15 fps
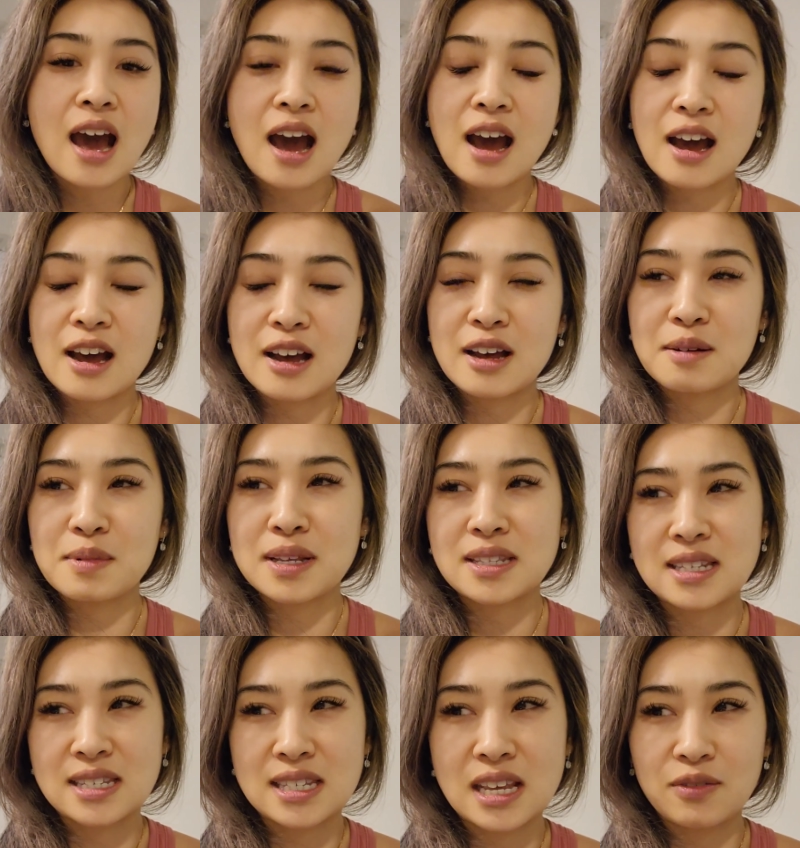um, and to
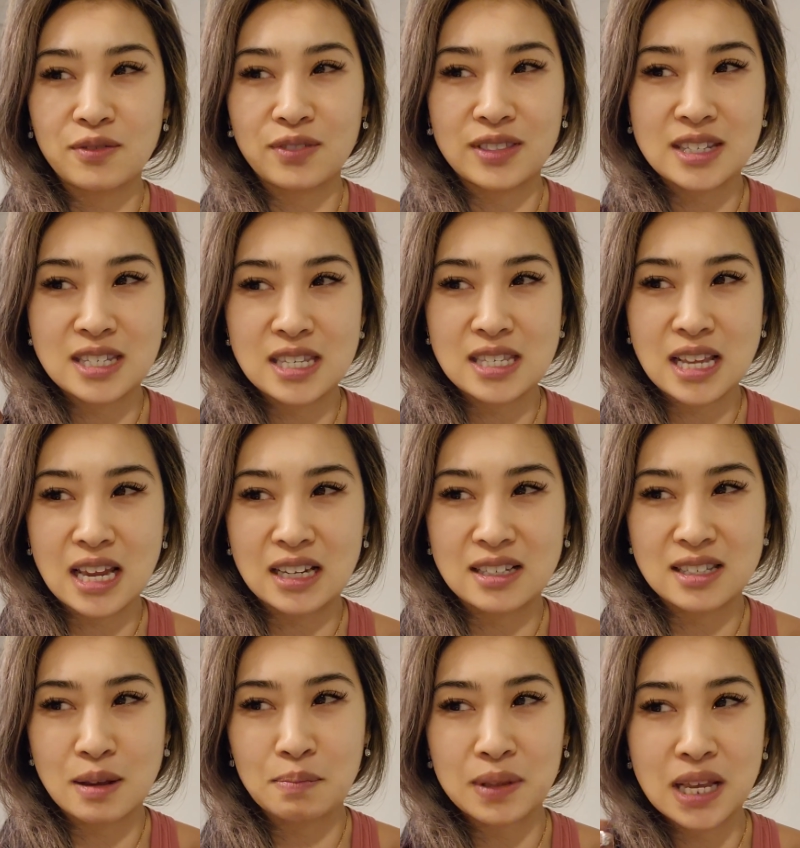see if this is like
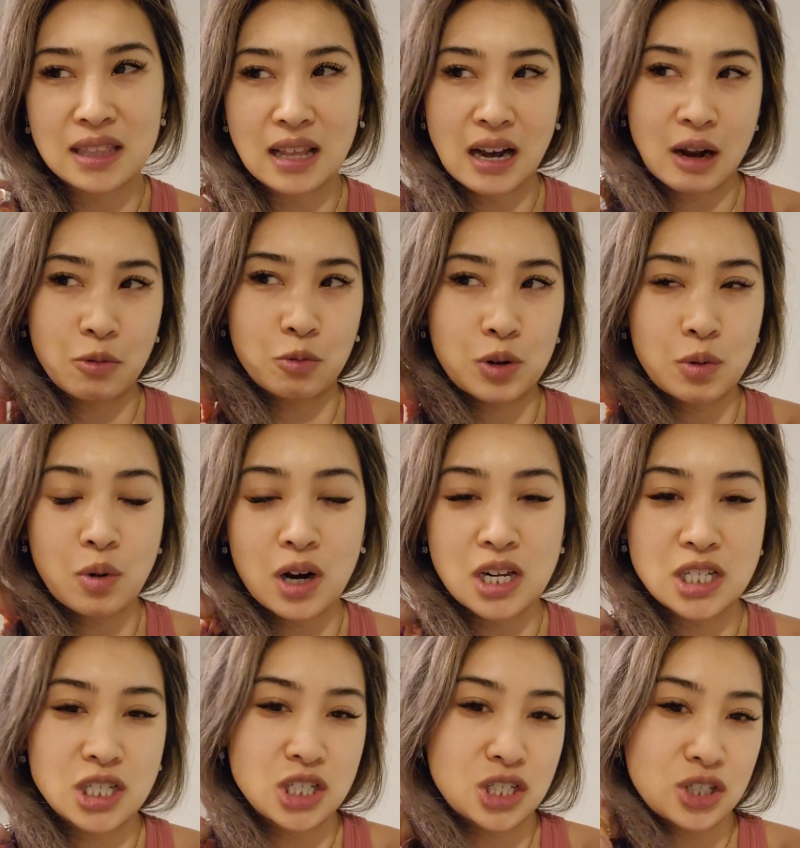something that I, we wanted
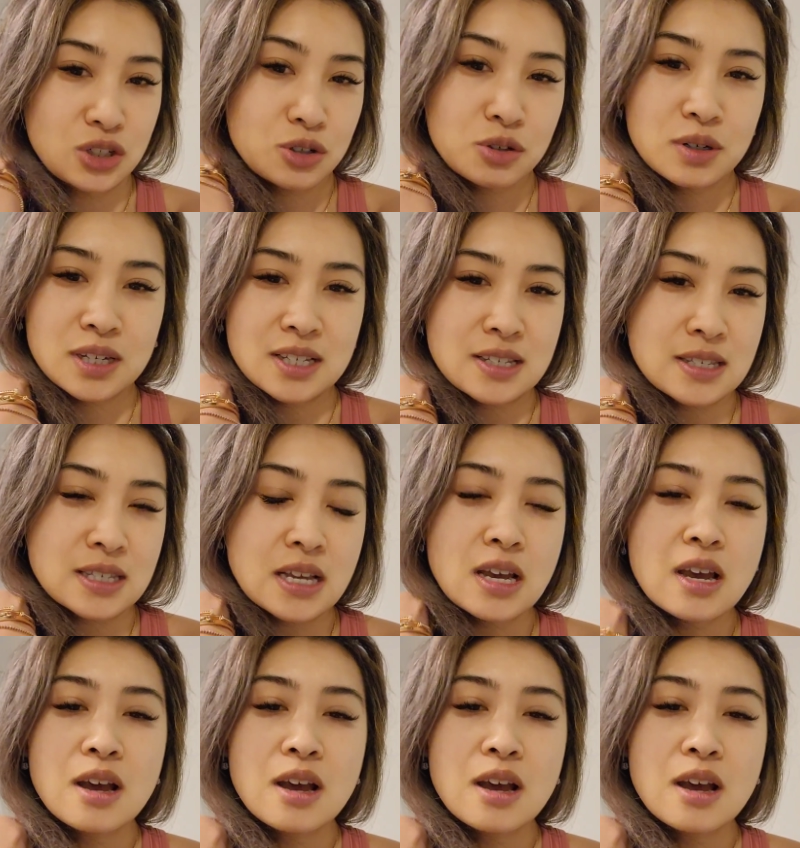to do because